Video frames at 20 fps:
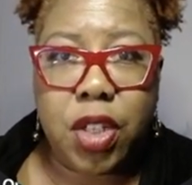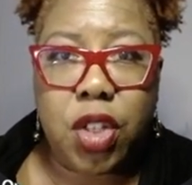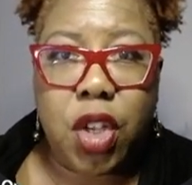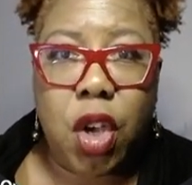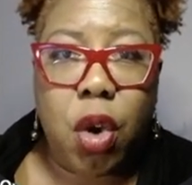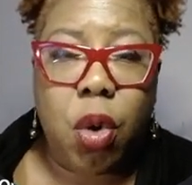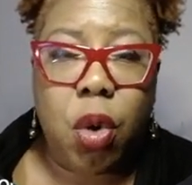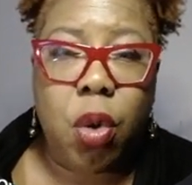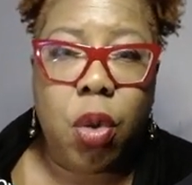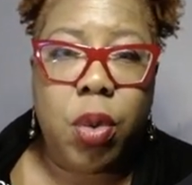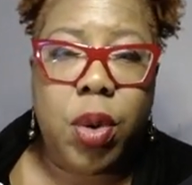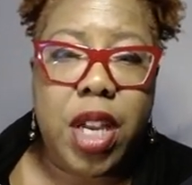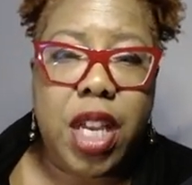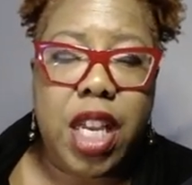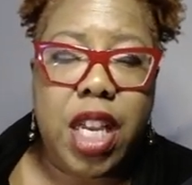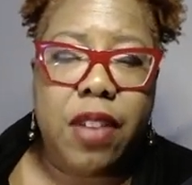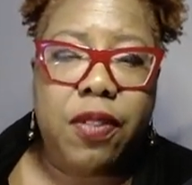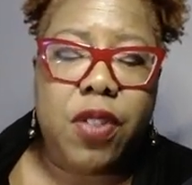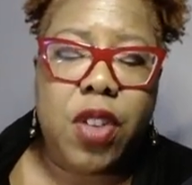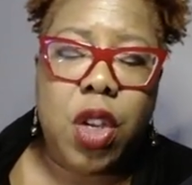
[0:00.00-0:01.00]
So
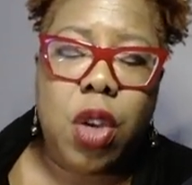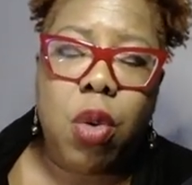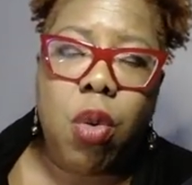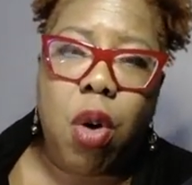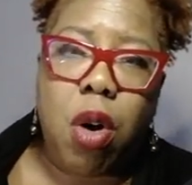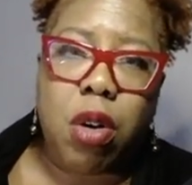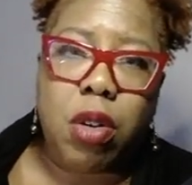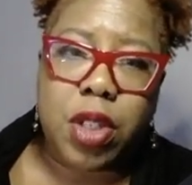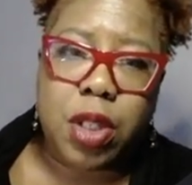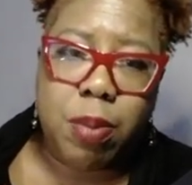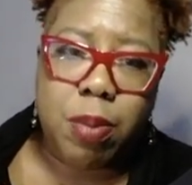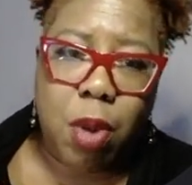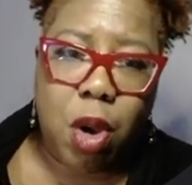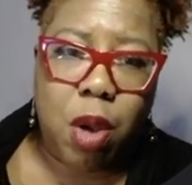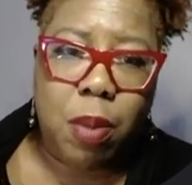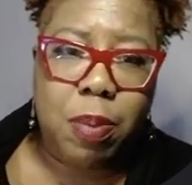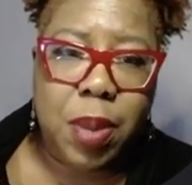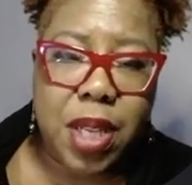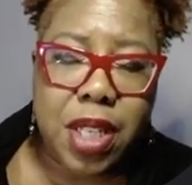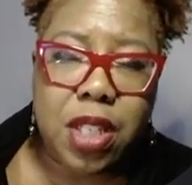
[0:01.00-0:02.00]
if you are a
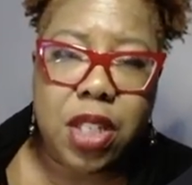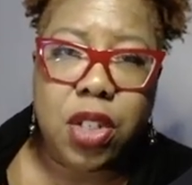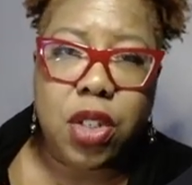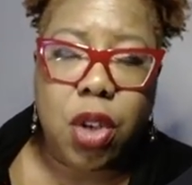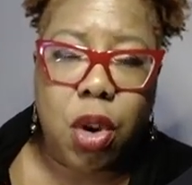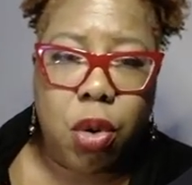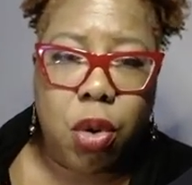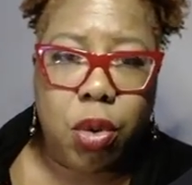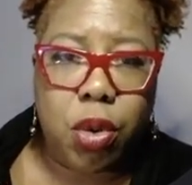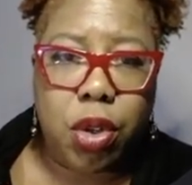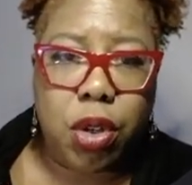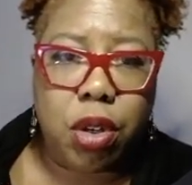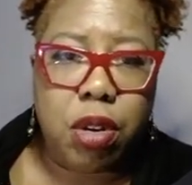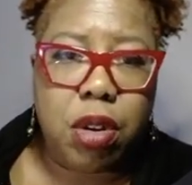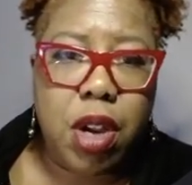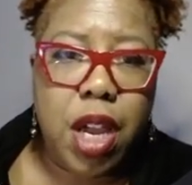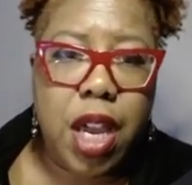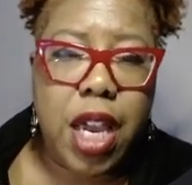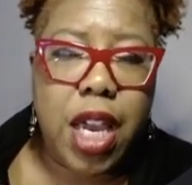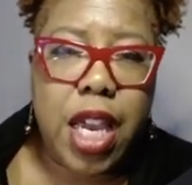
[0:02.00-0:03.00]
small business owner,